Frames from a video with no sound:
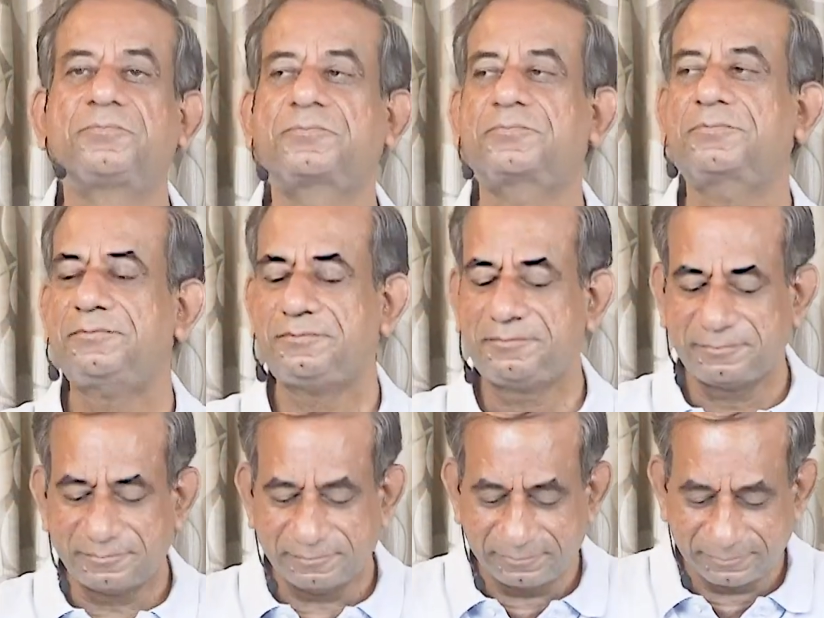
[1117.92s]

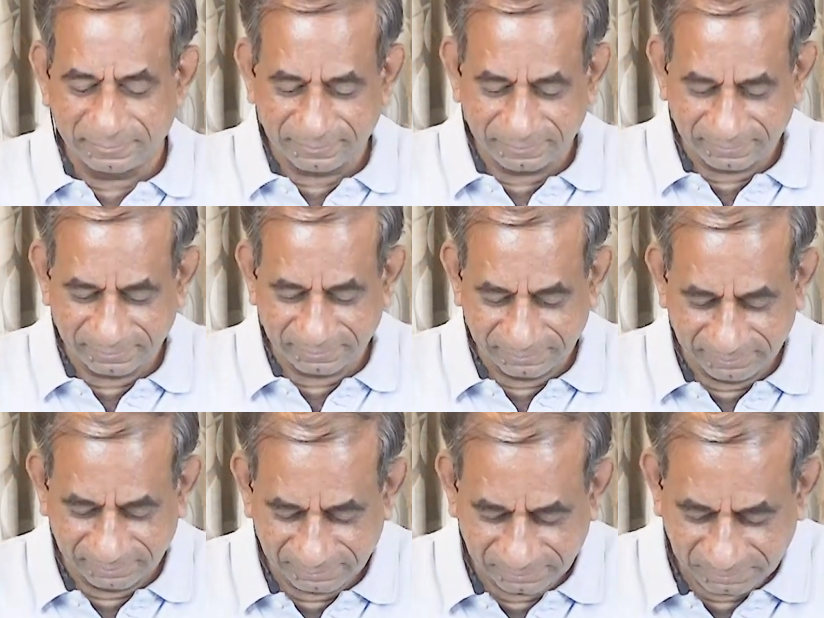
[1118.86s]

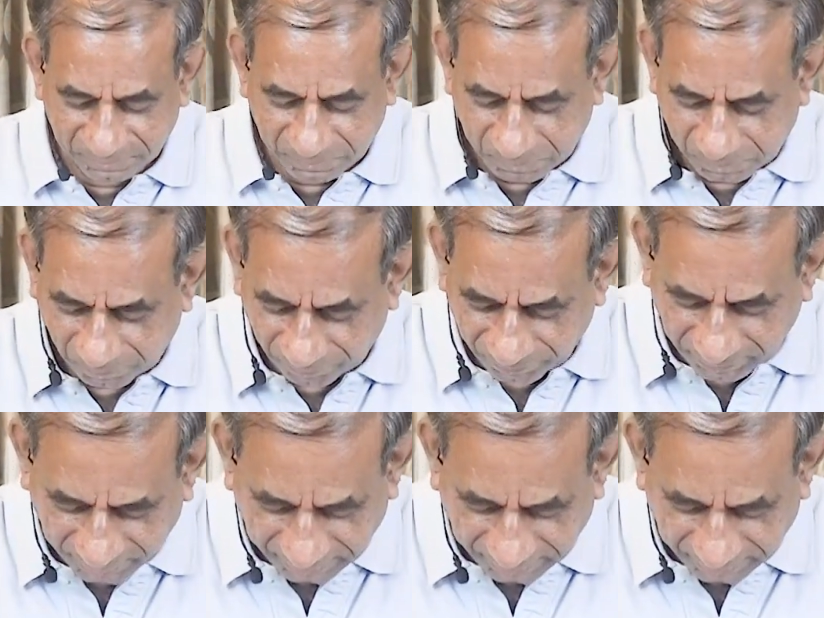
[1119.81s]
No one is speaking in this clip.